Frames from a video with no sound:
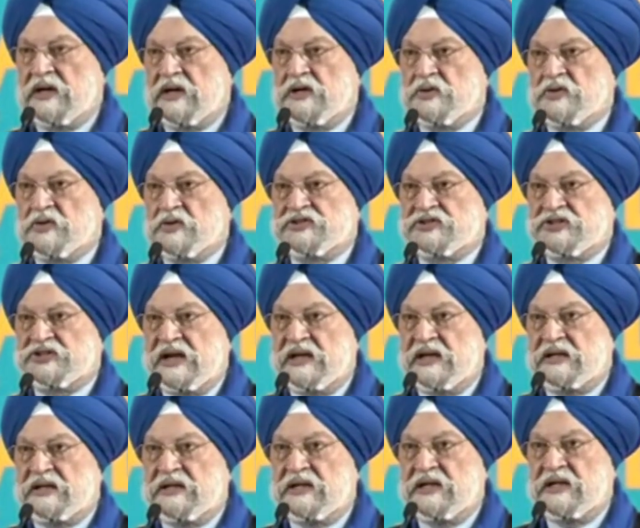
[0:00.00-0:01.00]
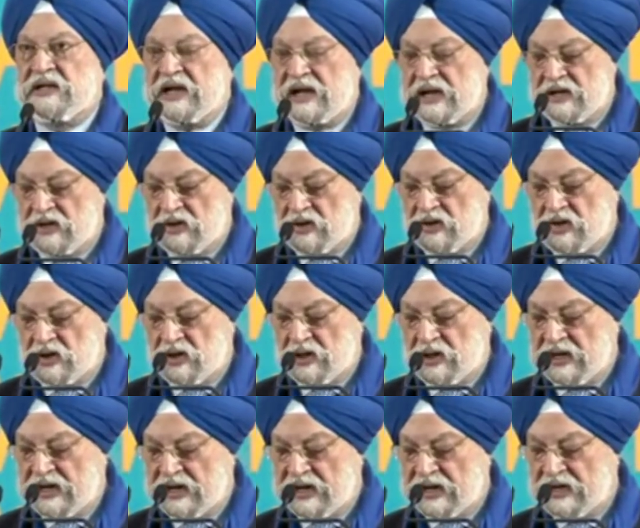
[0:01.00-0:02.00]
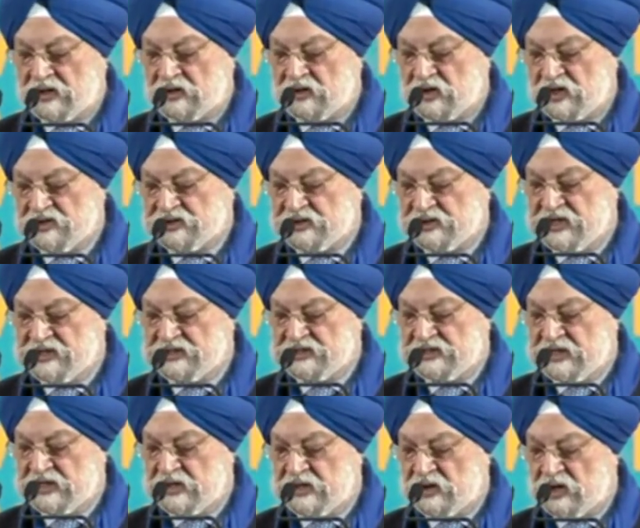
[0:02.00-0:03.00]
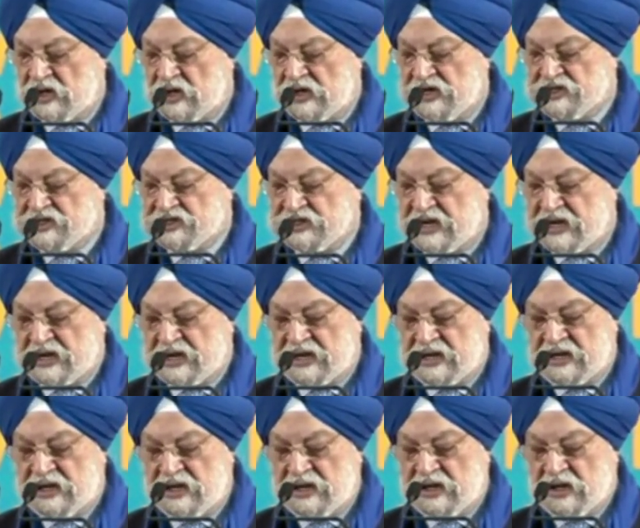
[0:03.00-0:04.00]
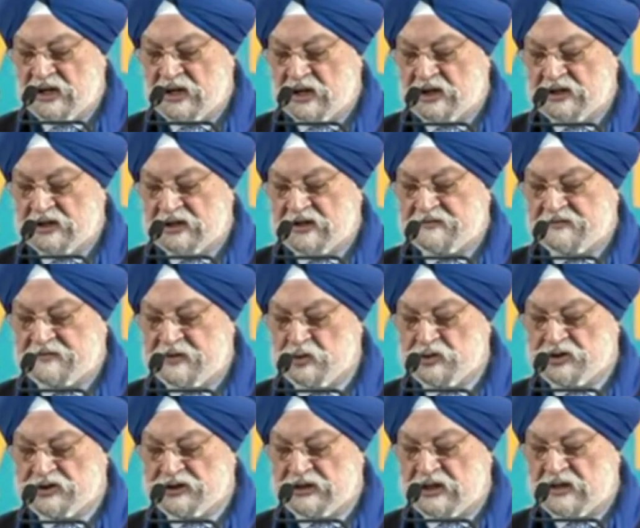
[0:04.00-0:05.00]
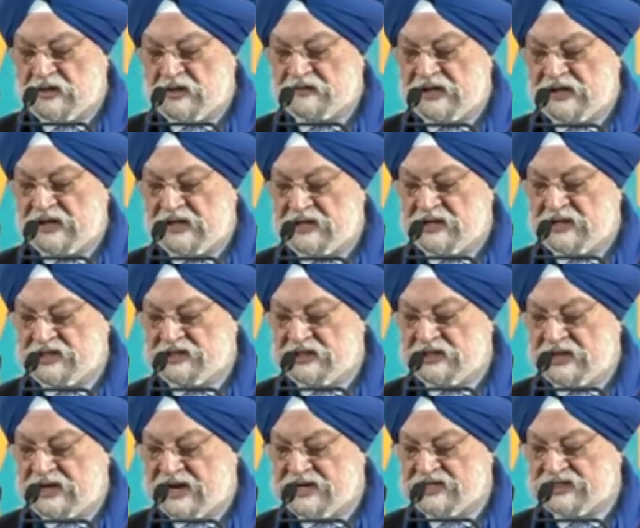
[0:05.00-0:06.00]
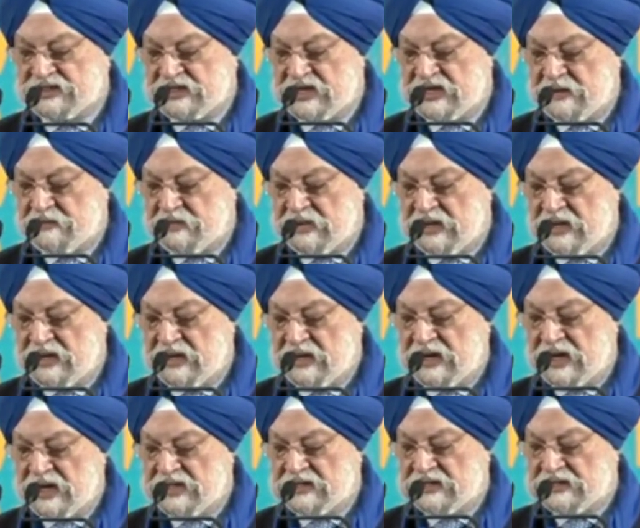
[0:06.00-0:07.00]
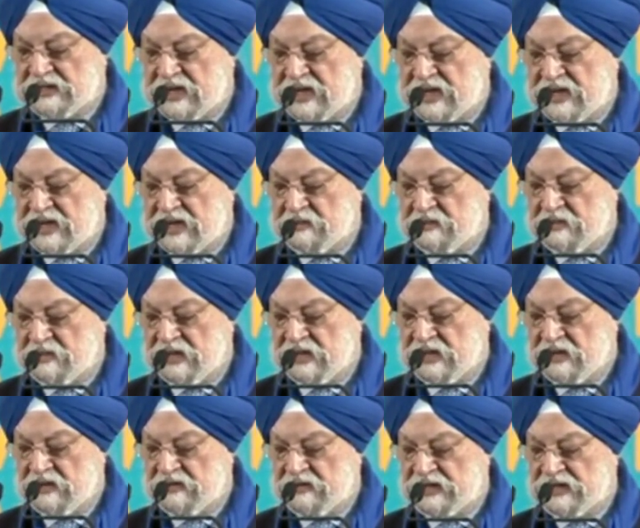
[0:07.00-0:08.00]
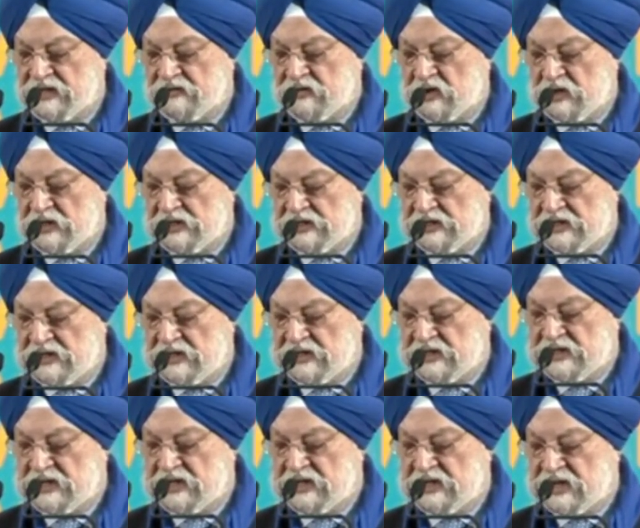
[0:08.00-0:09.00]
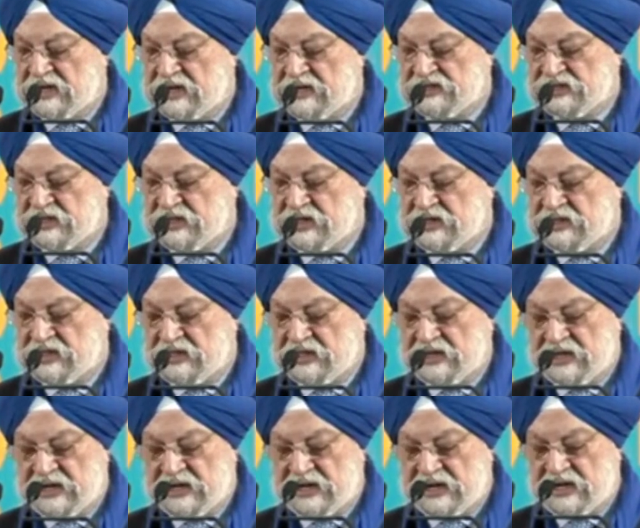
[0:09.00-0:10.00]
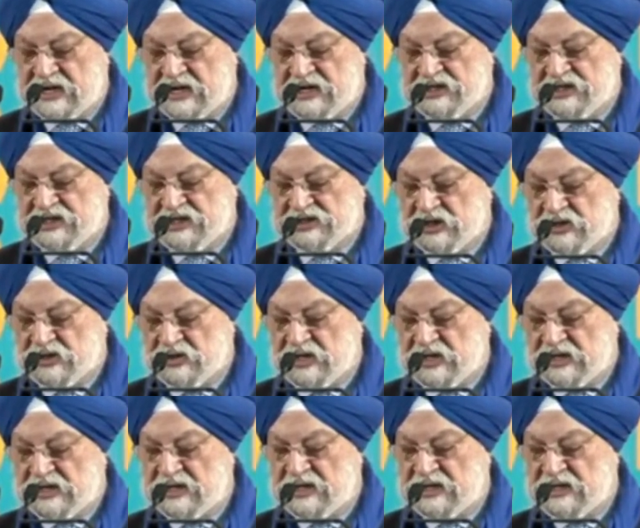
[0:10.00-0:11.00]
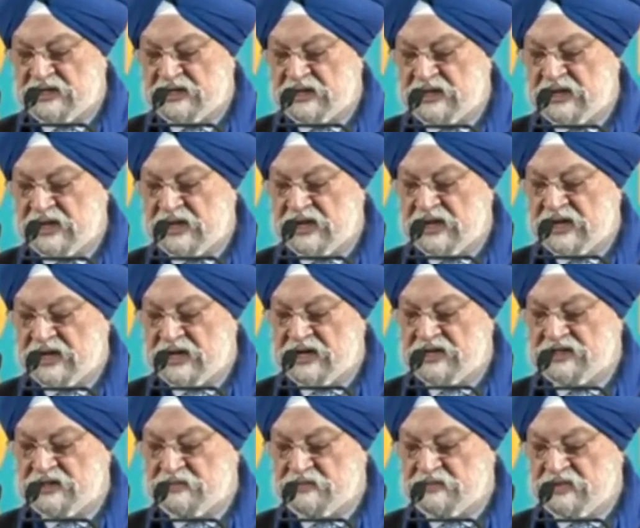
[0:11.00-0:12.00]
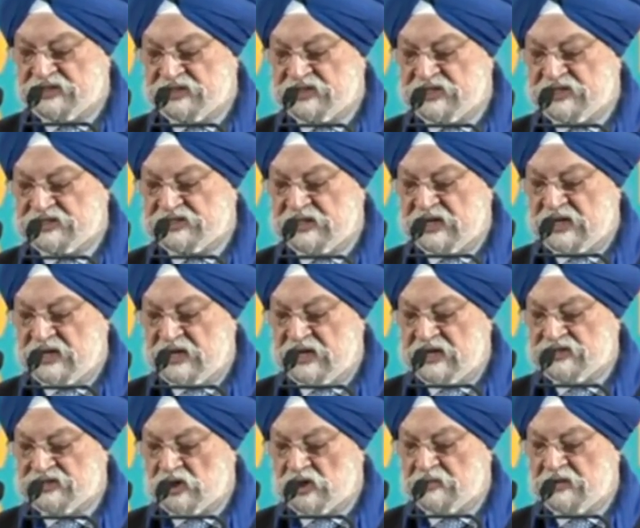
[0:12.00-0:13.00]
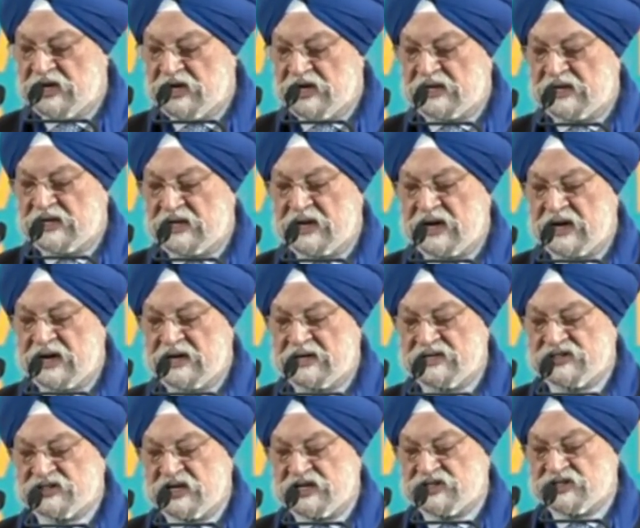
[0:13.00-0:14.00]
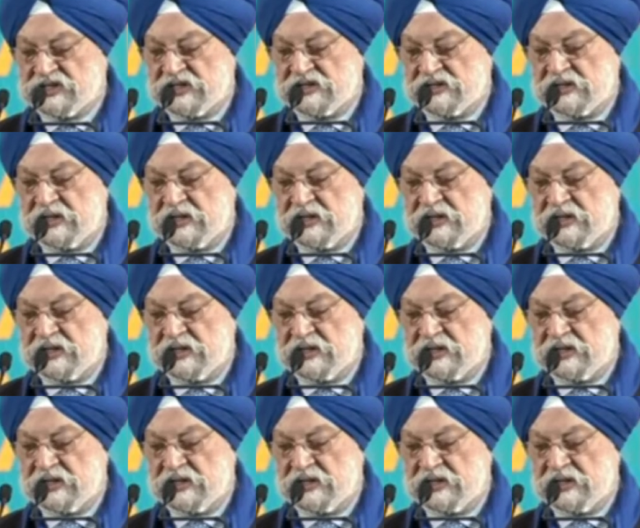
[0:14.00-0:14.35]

to strengthen dialogue and cross-regional knowledge sharing on the future of the energy landscape at a time when the volatility, uncertainty, and energy security in the energy business is dominating our discussion.